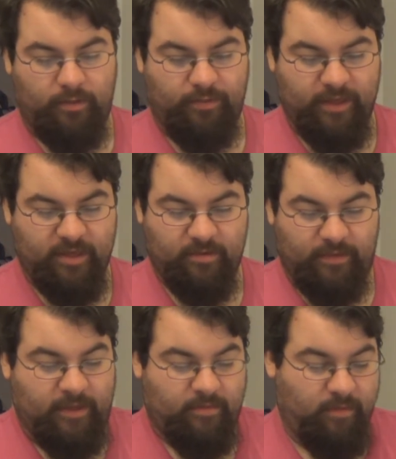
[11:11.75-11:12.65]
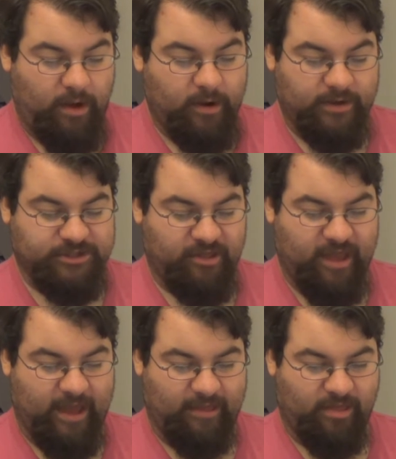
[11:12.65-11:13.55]
this manga
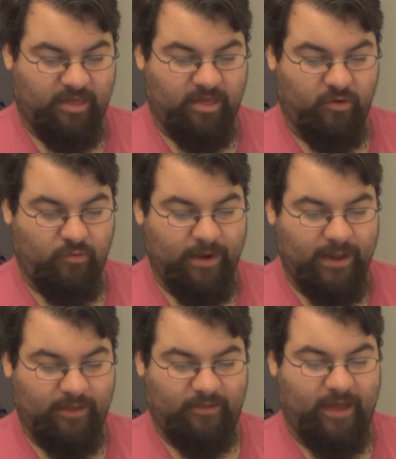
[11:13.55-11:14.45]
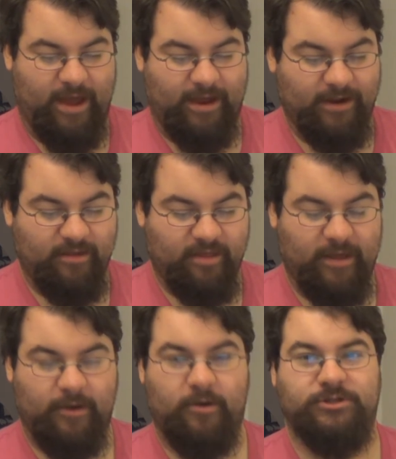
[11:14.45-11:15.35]
just has so many lines
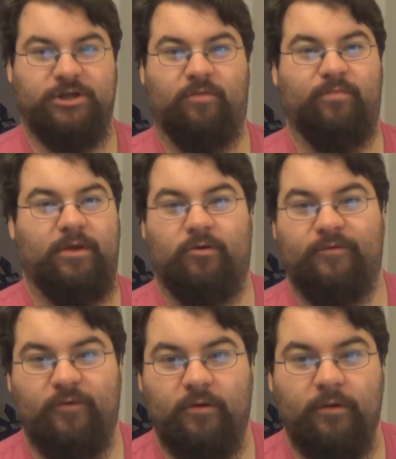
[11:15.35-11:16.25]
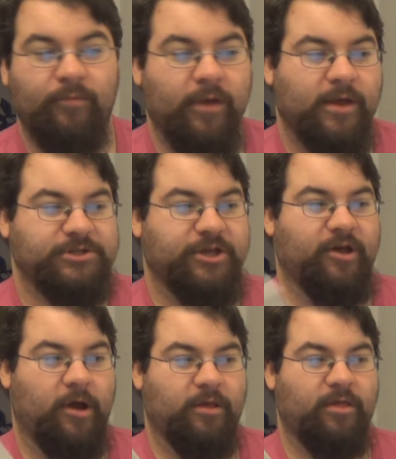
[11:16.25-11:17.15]
that are just beautiful.
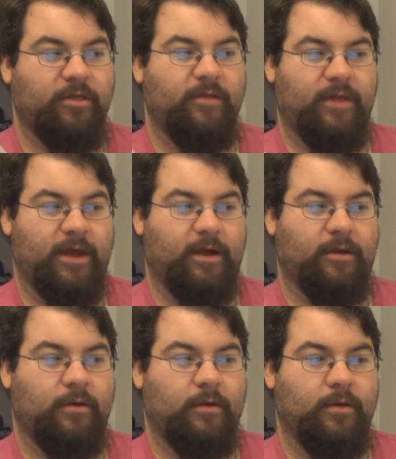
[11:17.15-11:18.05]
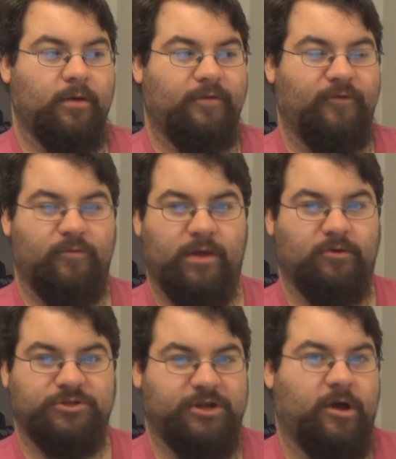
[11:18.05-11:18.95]
She's honestly like Fumi
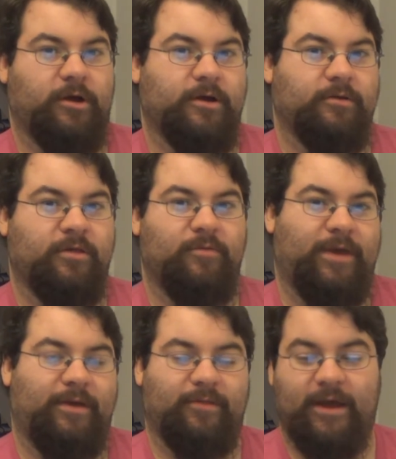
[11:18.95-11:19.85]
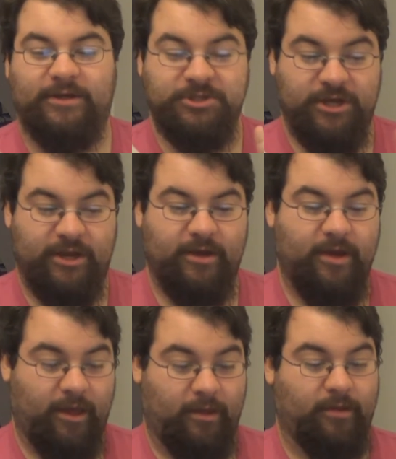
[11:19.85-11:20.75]
Yoshinaga to me. Like, she
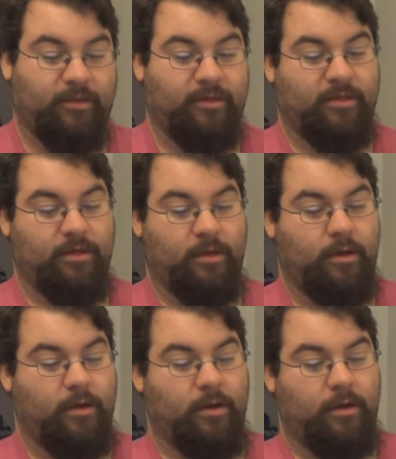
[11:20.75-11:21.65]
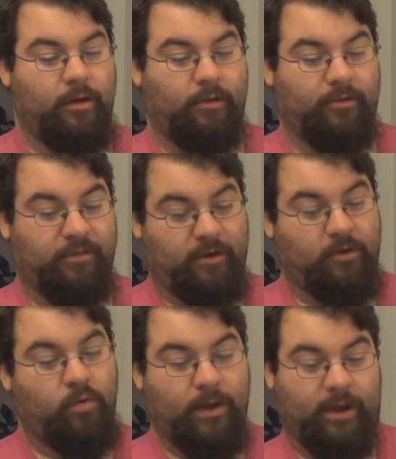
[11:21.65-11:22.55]
is the
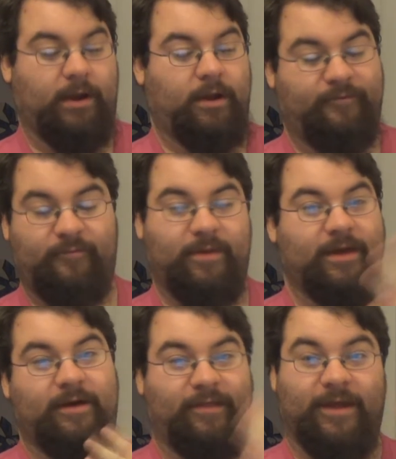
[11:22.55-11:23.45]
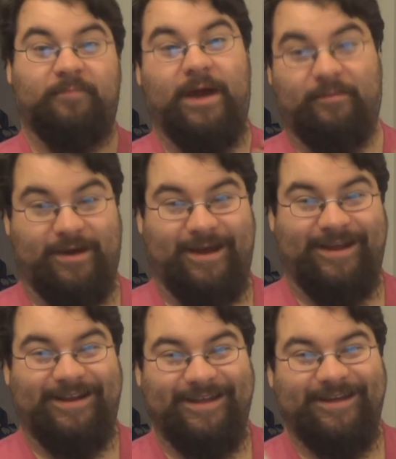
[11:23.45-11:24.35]
queen of BL in my
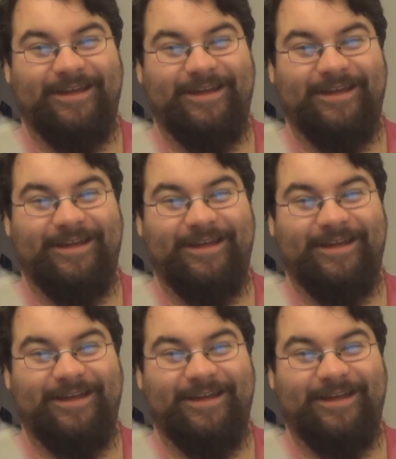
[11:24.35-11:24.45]
mind.